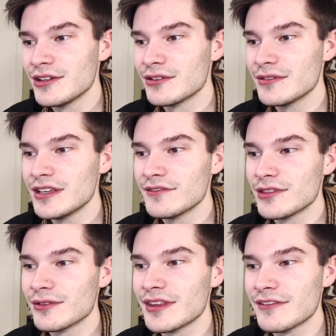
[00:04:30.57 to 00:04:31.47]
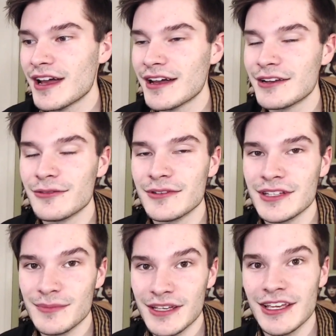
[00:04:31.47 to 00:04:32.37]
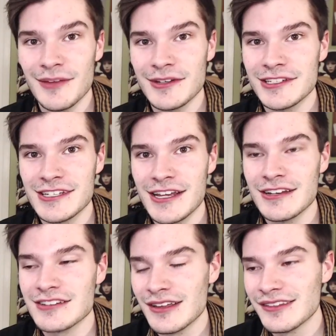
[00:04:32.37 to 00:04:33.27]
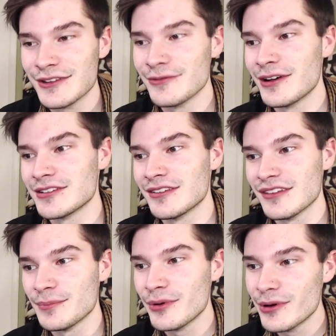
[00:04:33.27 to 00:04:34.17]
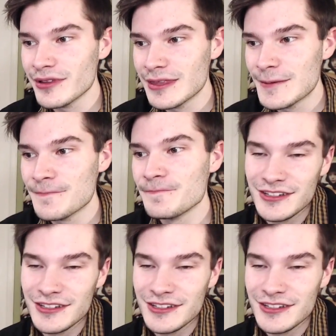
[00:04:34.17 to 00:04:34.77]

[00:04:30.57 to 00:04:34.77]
you know, even though they've had a really big image change, I still want to support them.